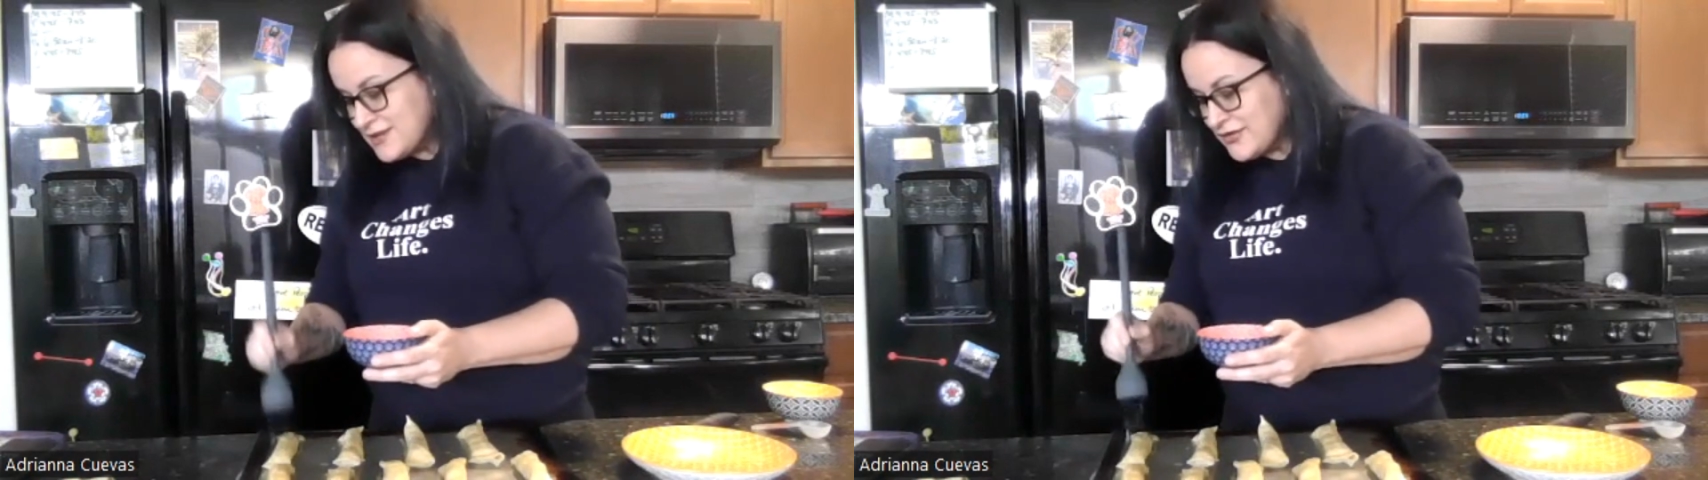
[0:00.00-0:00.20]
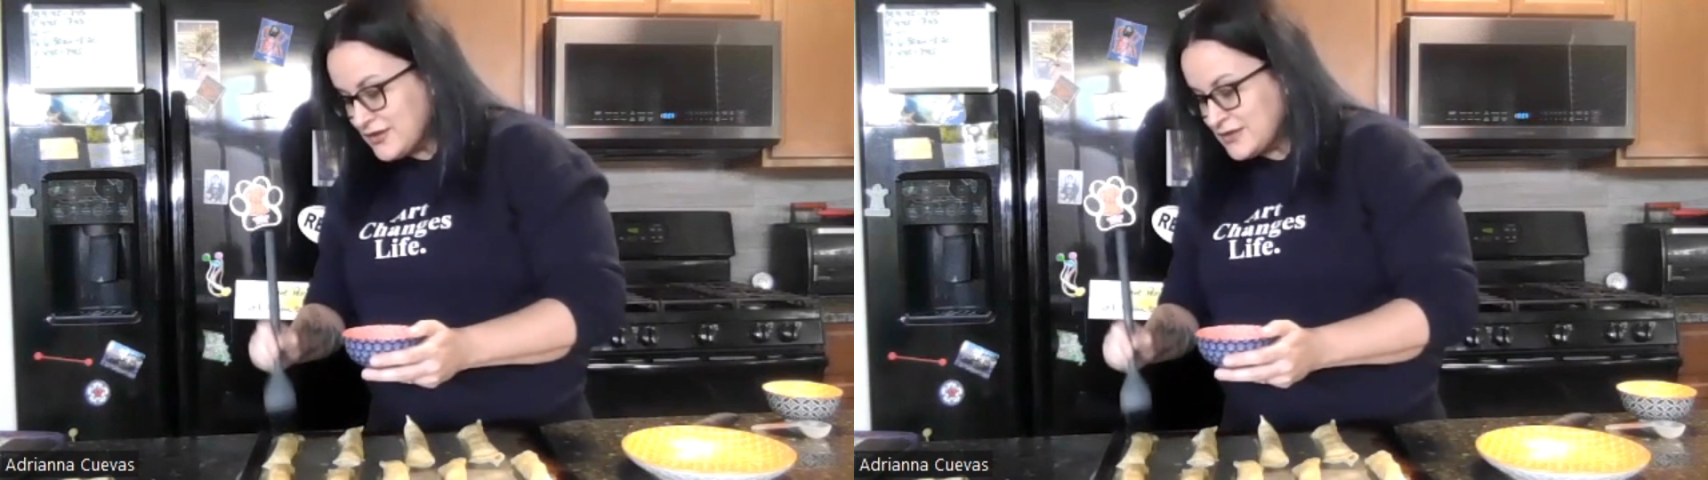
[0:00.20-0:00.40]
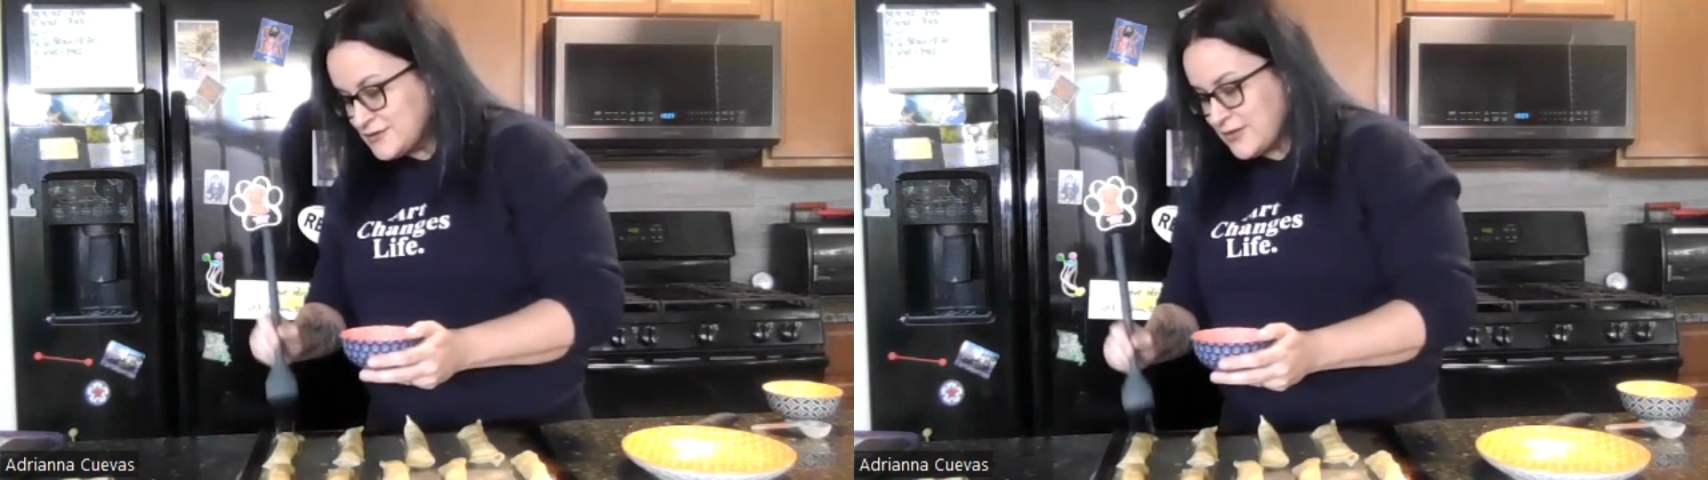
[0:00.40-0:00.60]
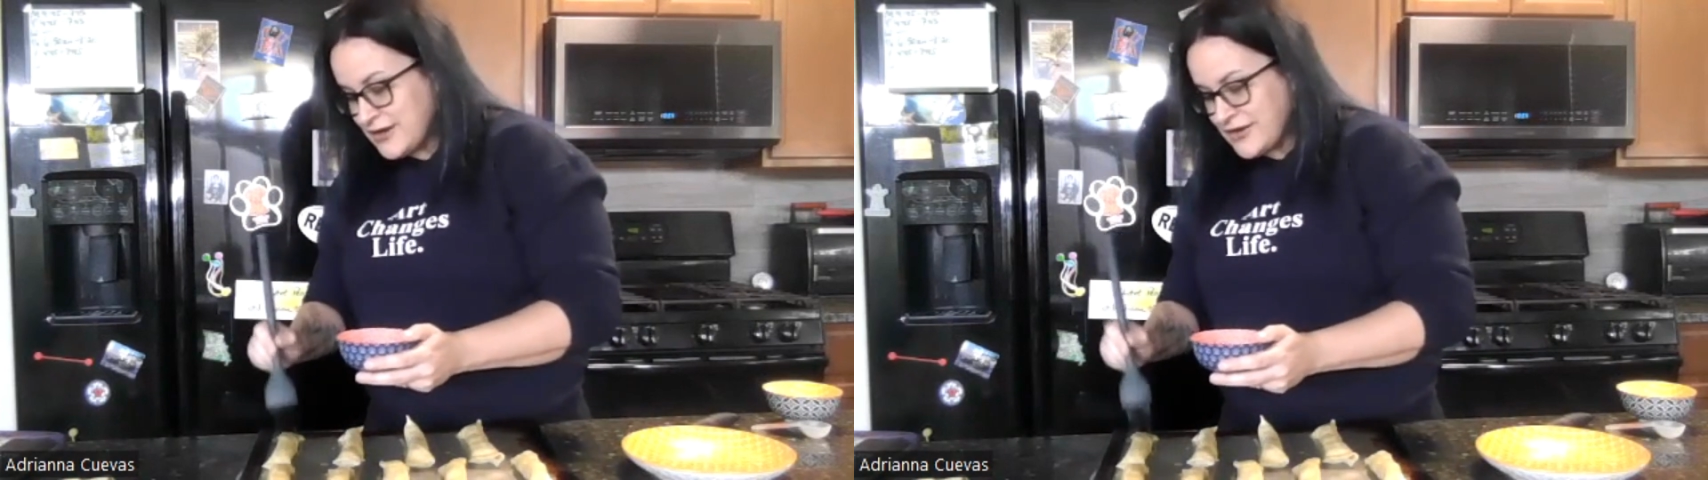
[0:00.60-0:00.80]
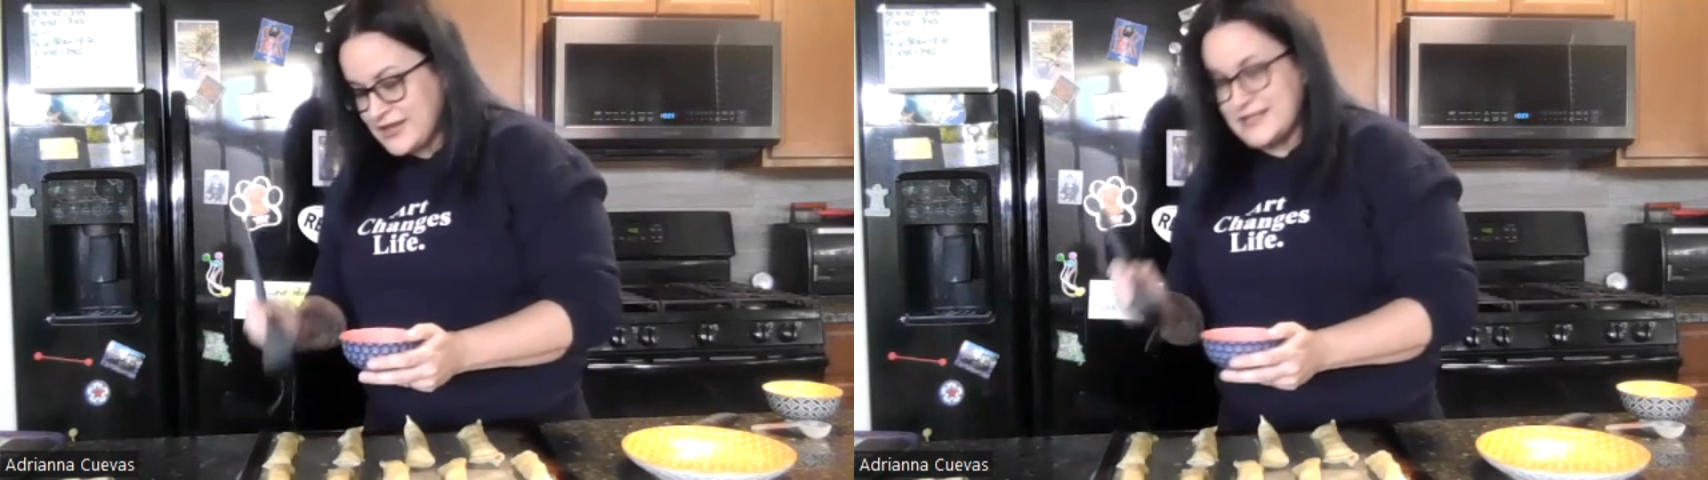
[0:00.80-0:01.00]
green
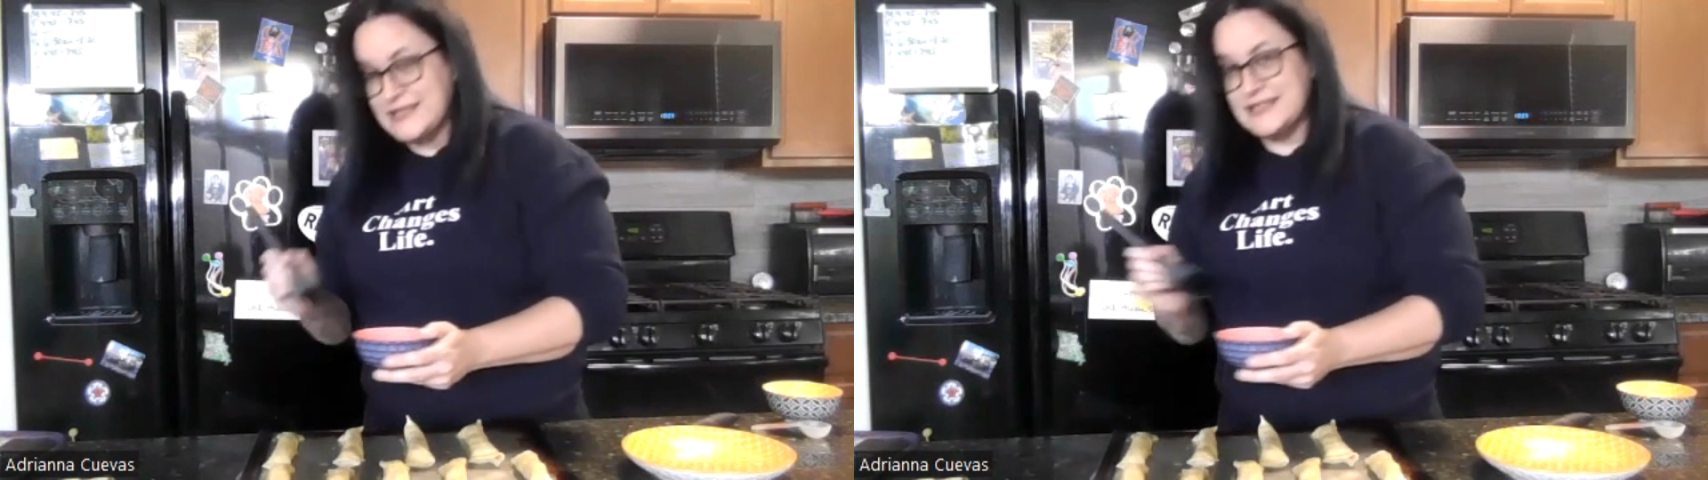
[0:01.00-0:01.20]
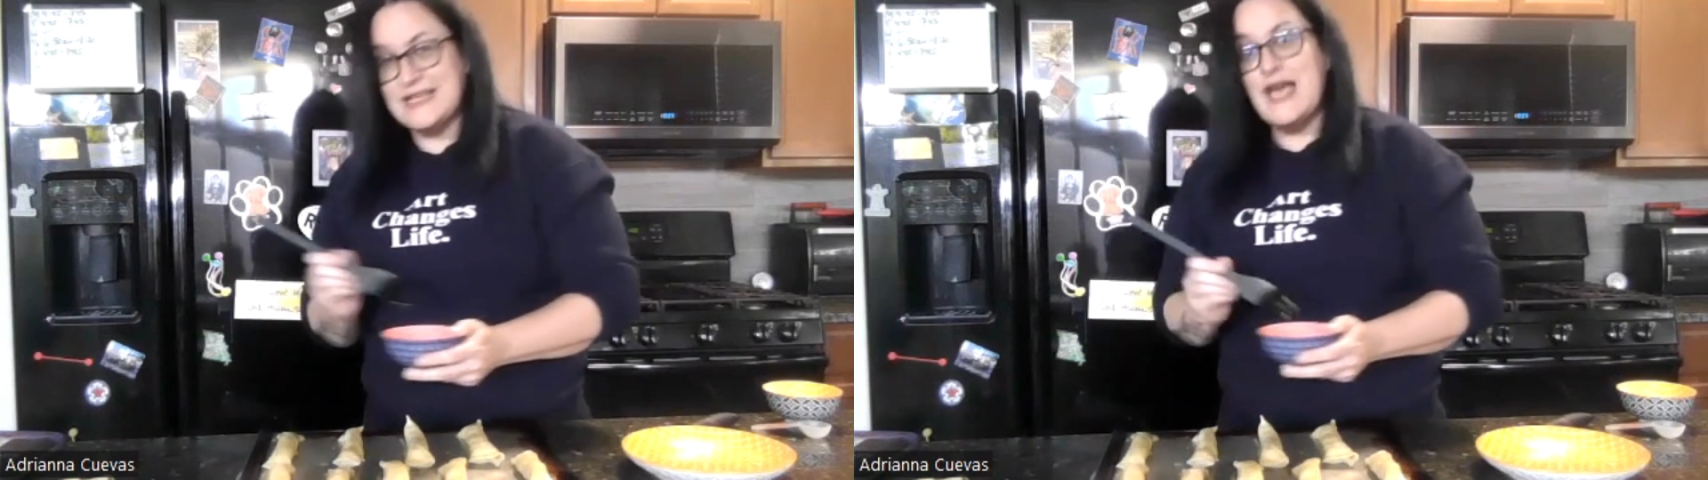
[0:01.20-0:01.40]
sweater is